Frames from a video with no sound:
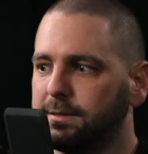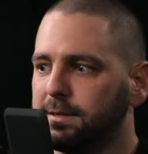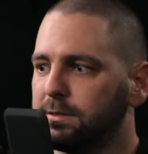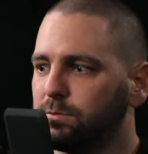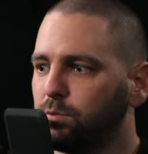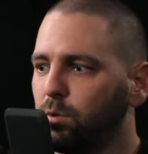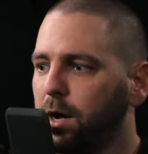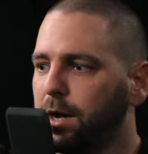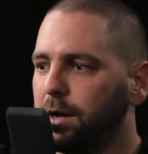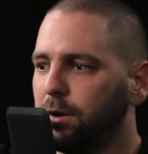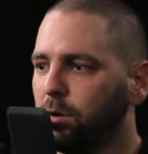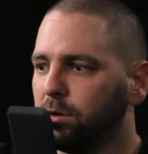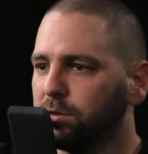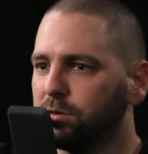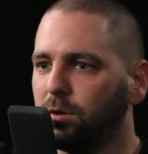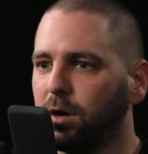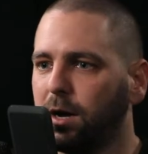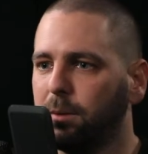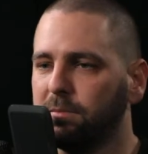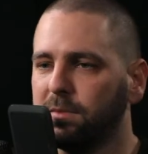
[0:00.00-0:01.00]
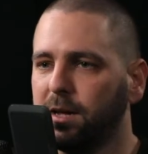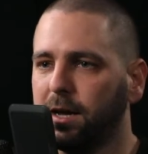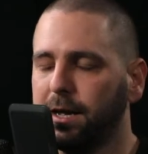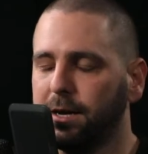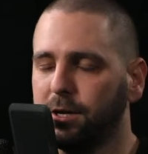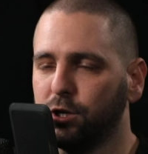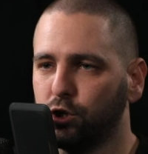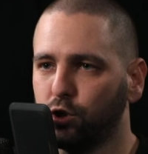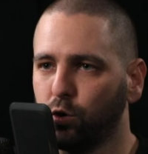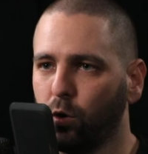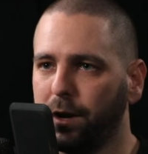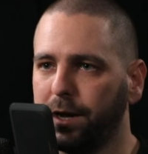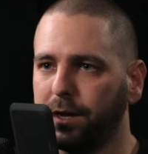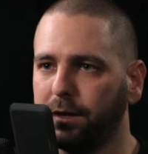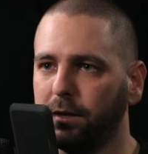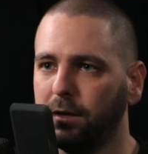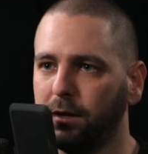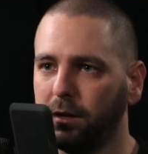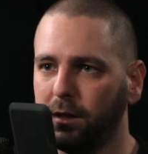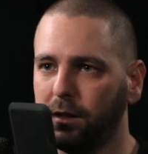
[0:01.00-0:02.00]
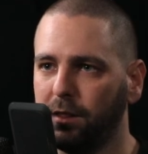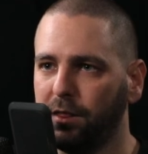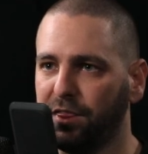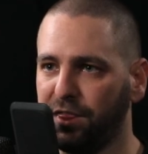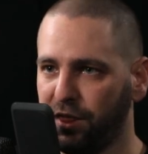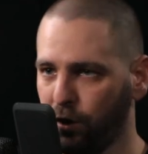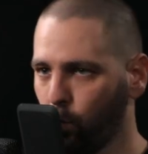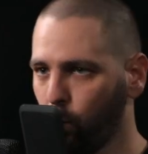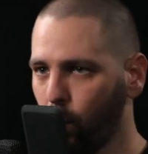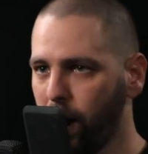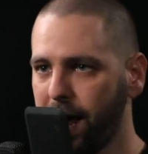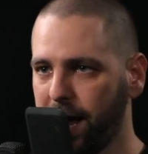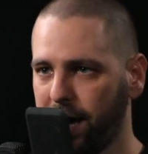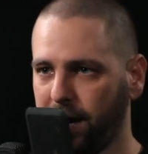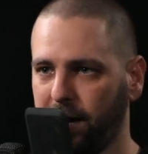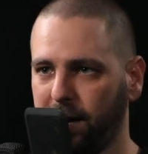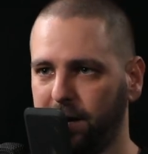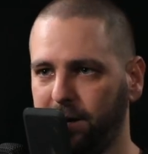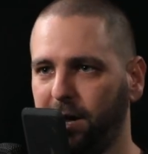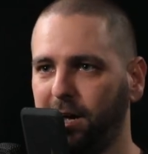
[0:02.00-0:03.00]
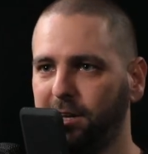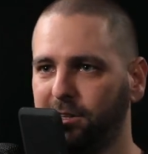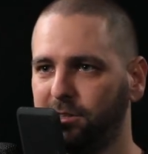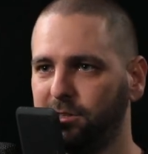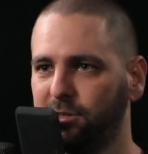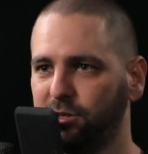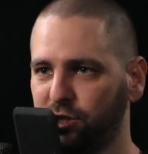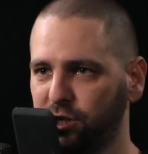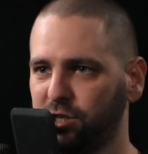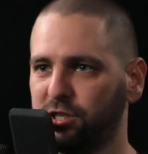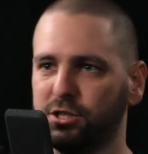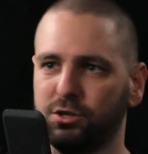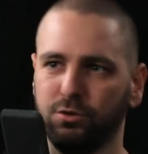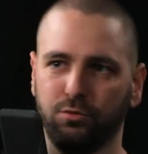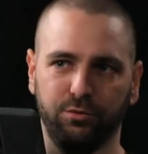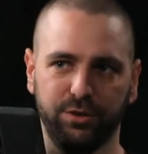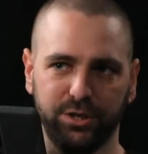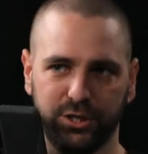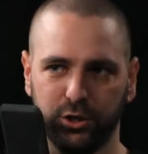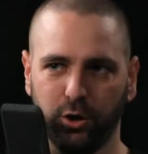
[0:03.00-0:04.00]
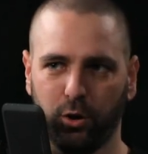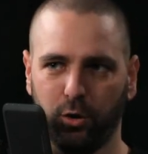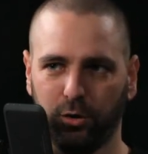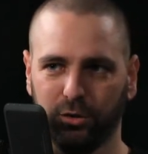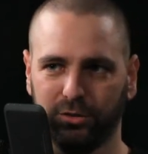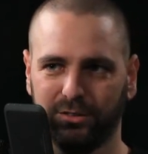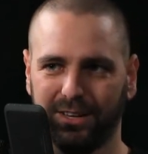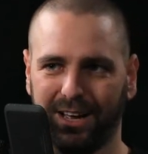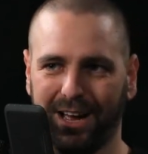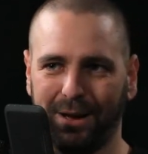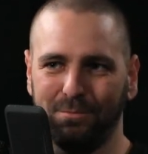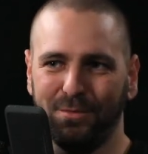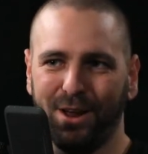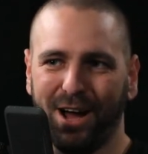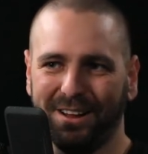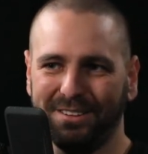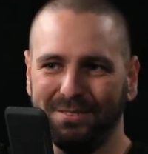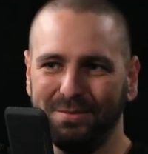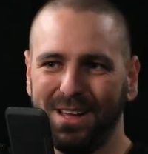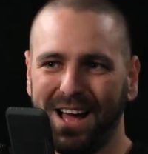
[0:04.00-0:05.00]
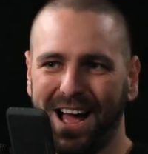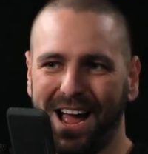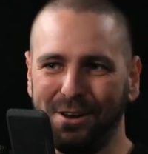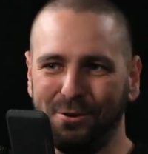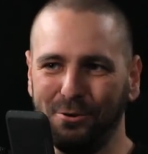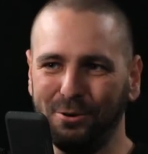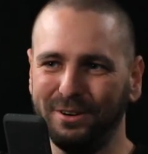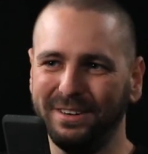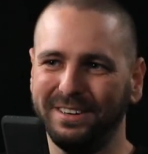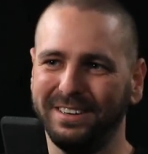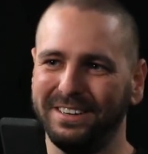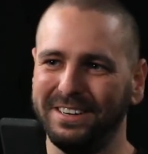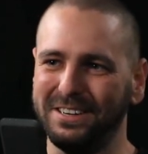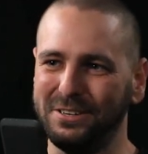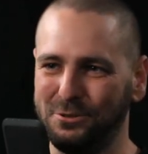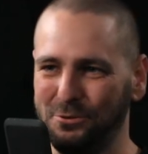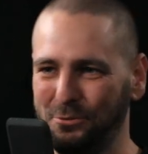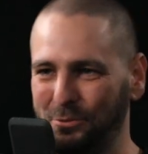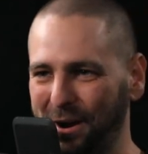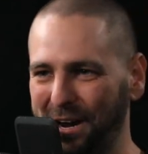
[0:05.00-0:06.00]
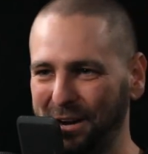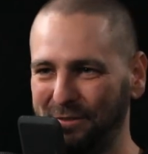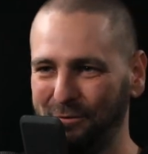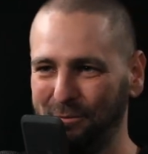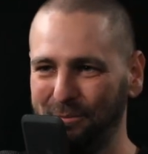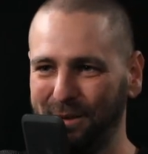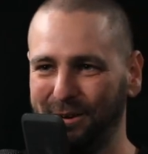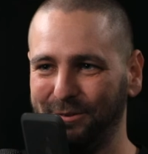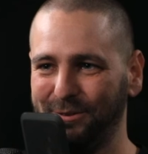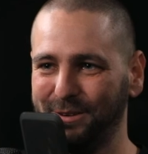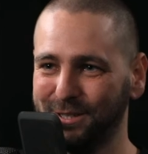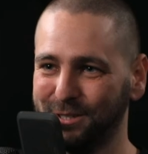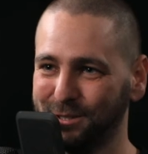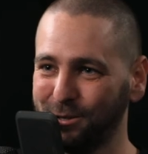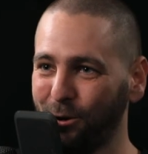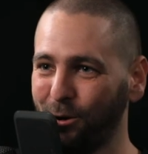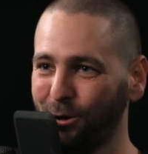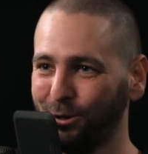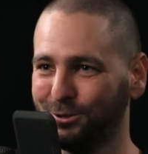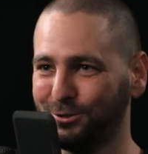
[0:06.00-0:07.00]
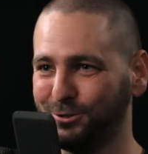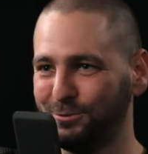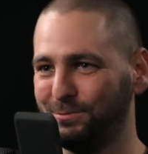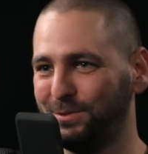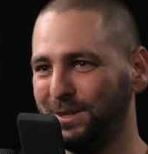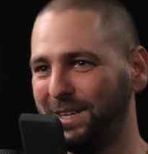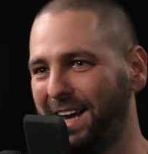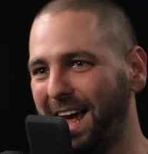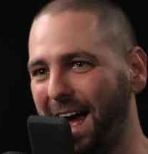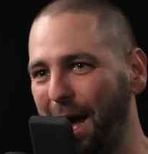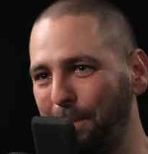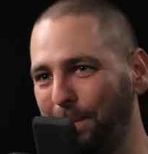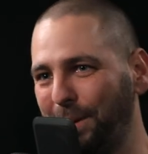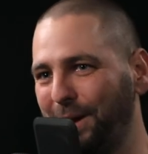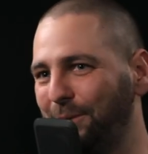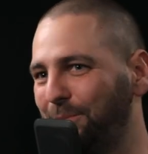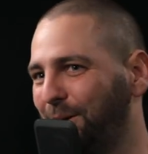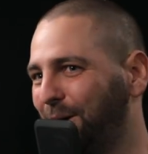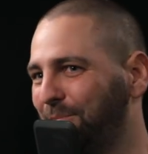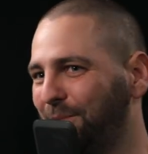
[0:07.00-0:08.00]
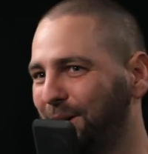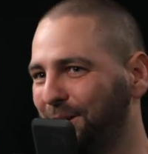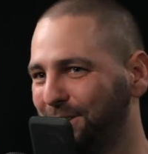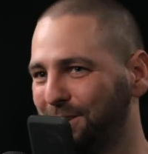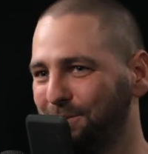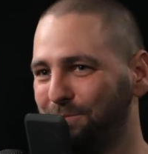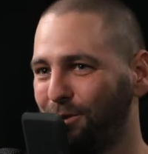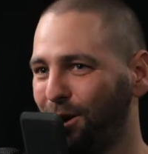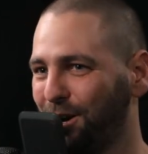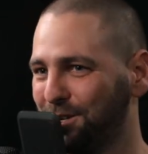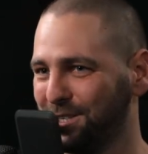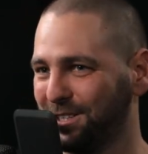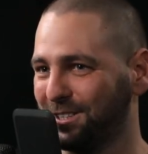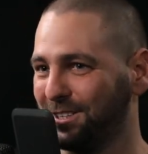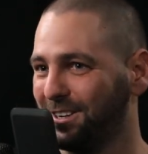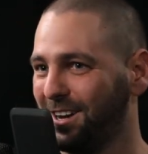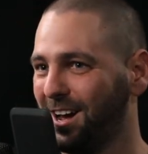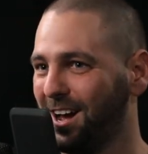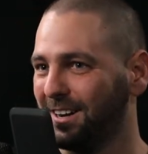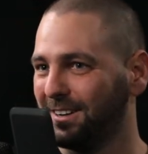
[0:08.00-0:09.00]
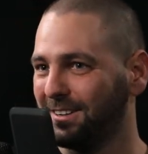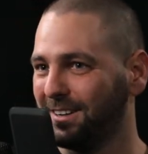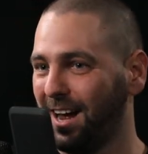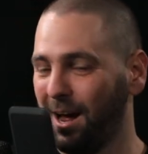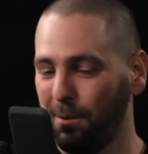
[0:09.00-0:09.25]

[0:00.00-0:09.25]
This is why also I'm enjoying the way and not just the result. I'm not, I don't need to wait for my result to be happy about my, the project or not.